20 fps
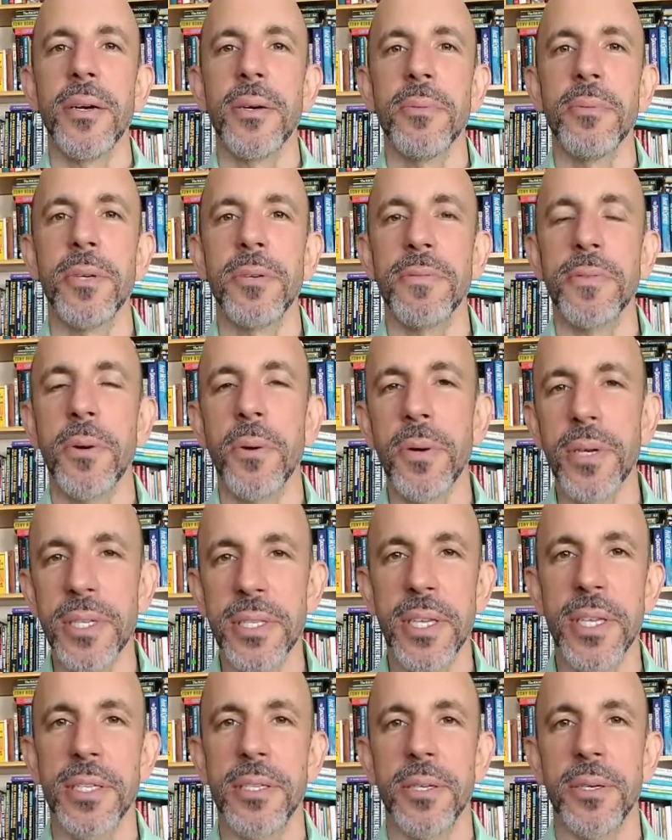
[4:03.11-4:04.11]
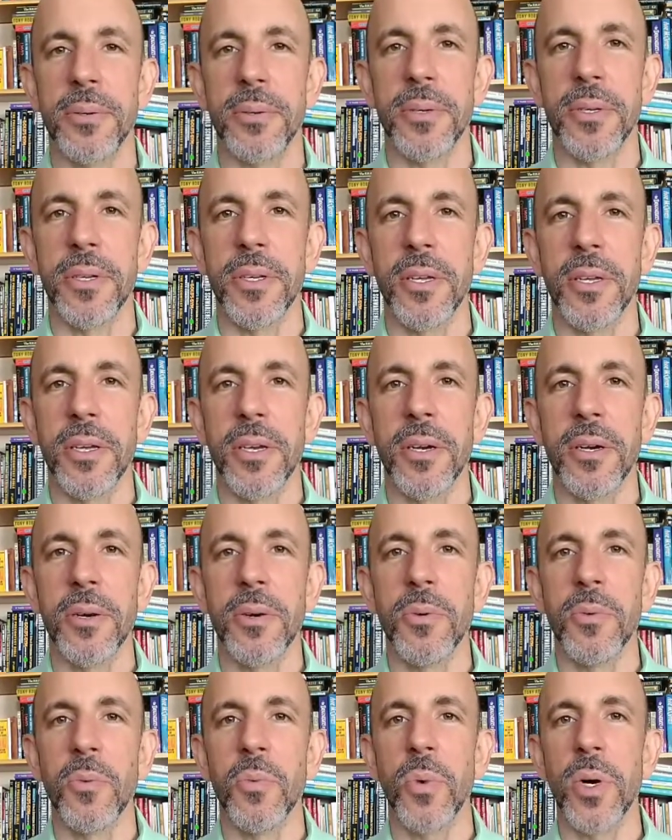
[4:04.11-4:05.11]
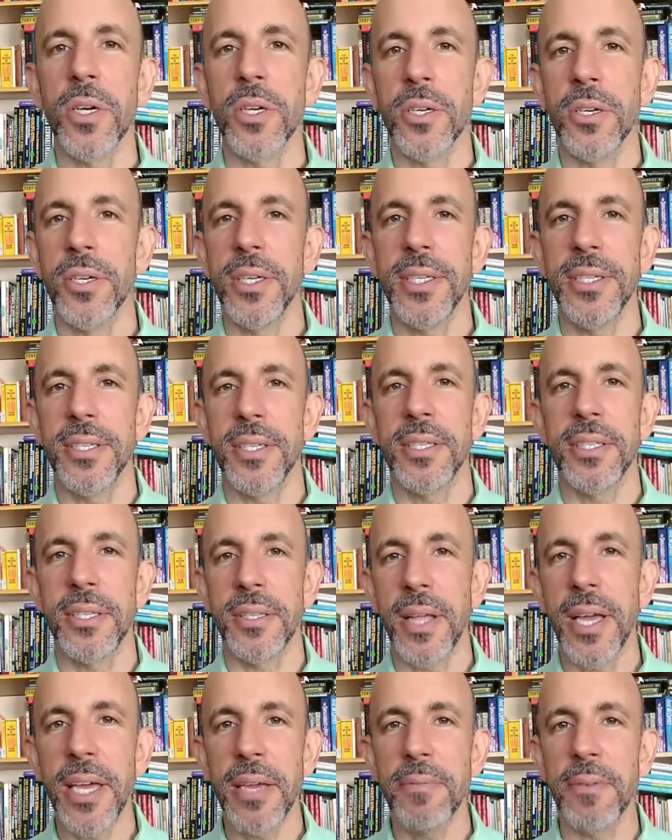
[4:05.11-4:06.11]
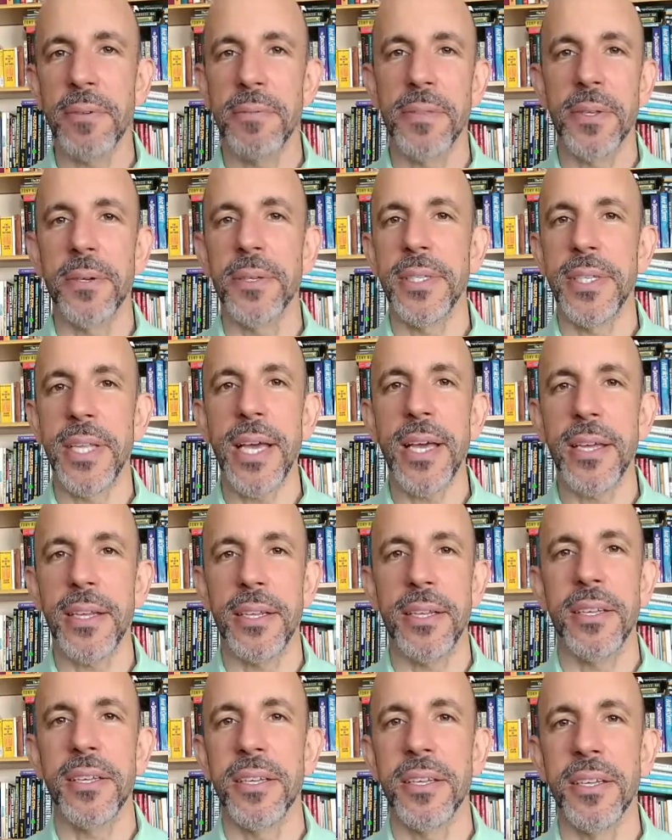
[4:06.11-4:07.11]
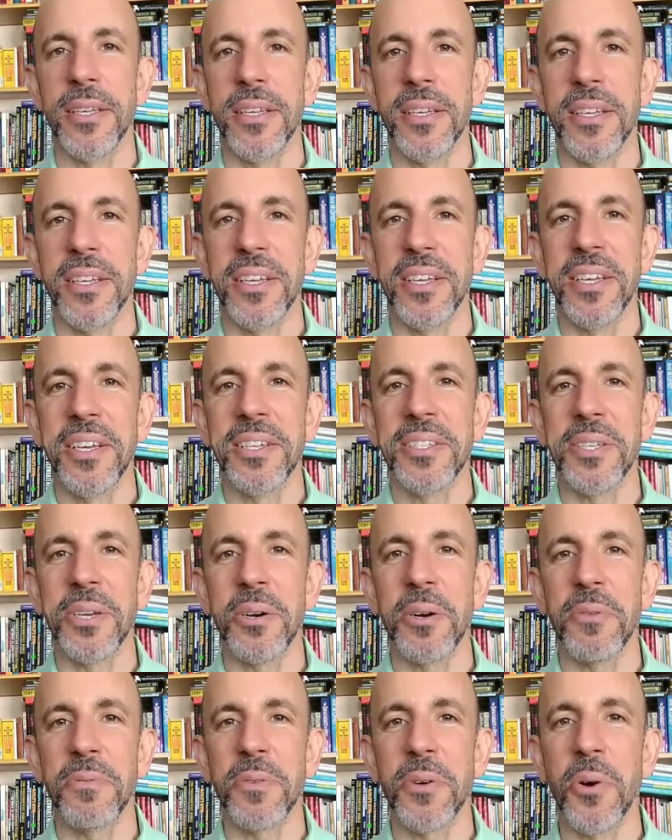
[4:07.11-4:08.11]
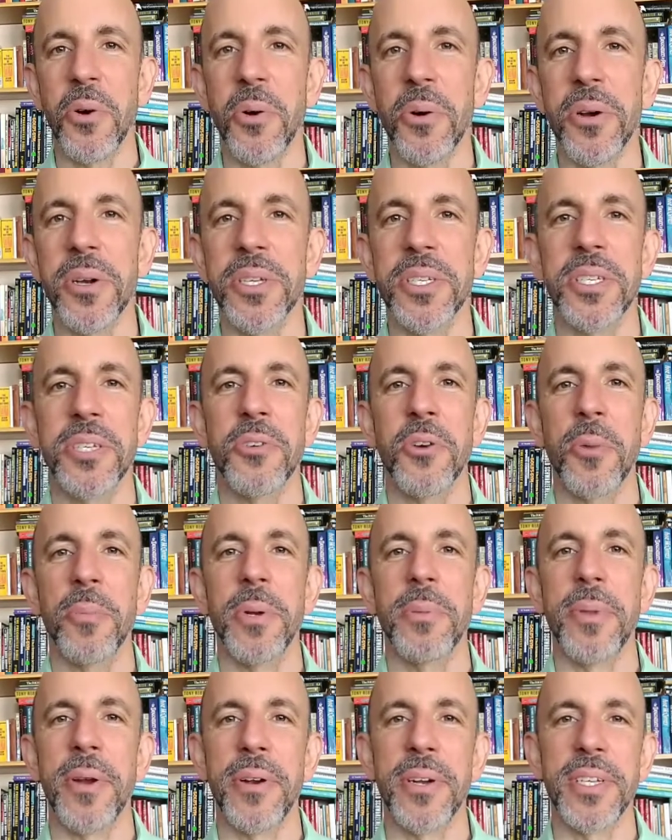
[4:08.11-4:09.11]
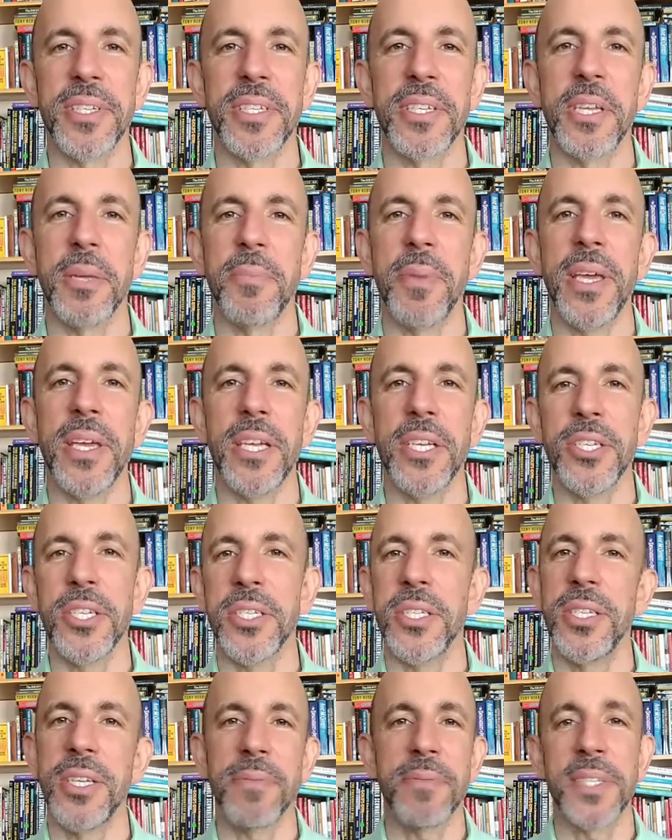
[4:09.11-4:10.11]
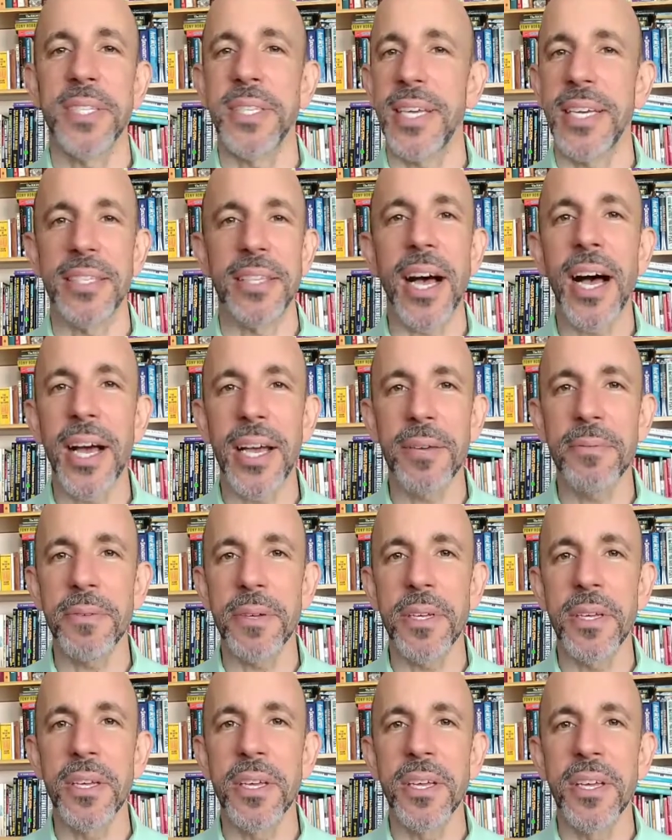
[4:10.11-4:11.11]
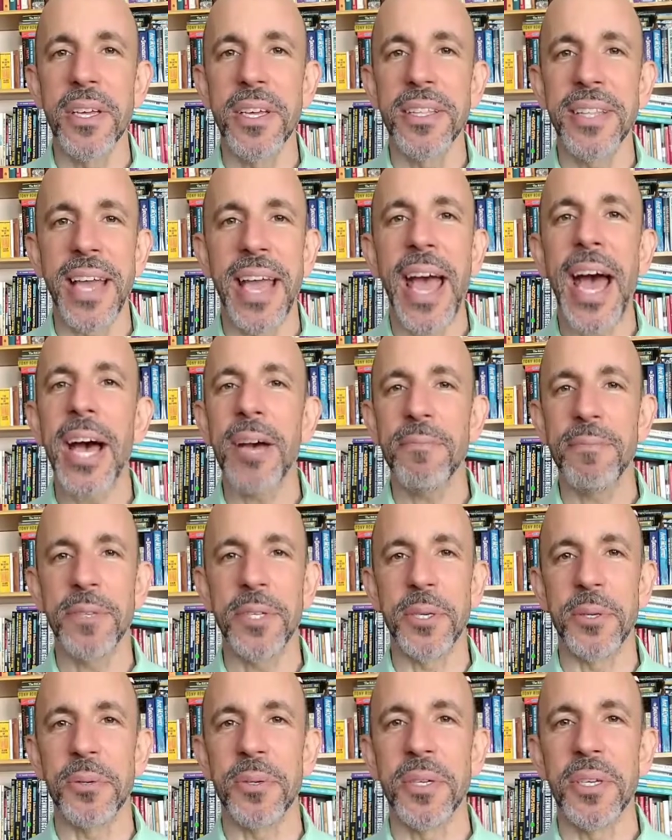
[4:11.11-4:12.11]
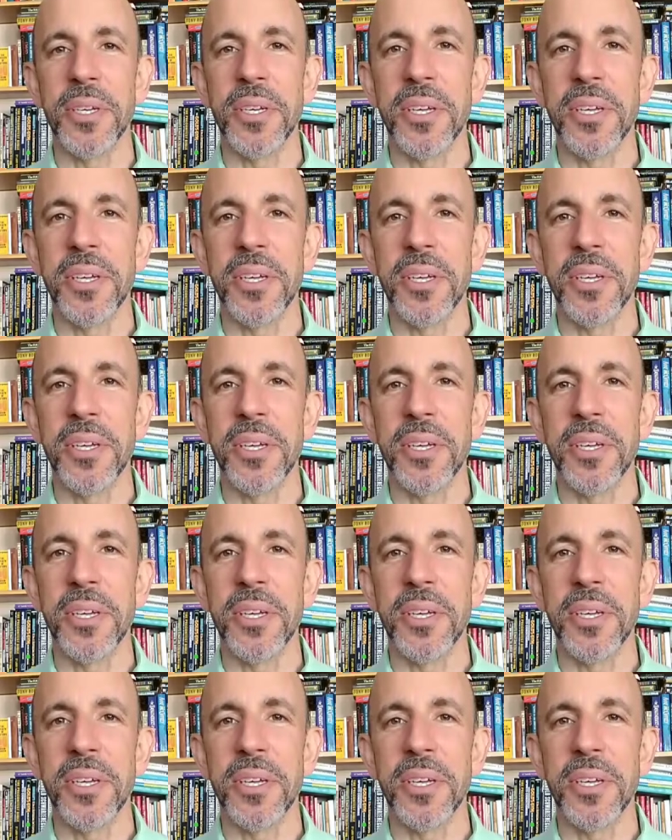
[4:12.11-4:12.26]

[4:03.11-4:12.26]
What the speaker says: Well, of course they do. What good is a slave if they're dead? So of course corporate America is going to pay you just enough to stay alive. They have to.